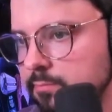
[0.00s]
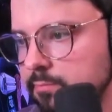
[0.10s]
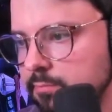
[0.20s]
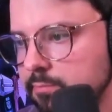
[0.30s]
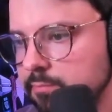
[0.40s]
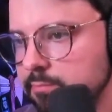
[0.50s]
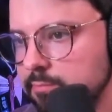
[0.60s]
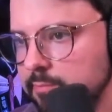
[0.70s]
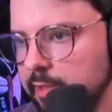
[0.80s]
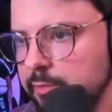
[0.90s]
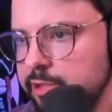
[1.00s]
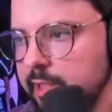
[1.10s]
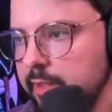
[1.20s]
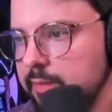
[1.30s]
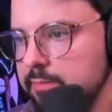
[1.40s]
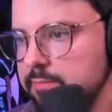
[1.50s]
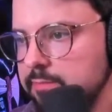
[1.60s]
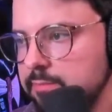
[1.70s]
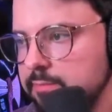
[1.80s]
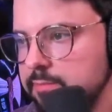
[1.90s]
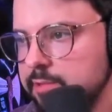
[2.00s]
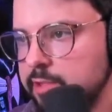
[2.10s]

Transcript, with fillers: Being a oh, Hulk oh, shit. asks for balance.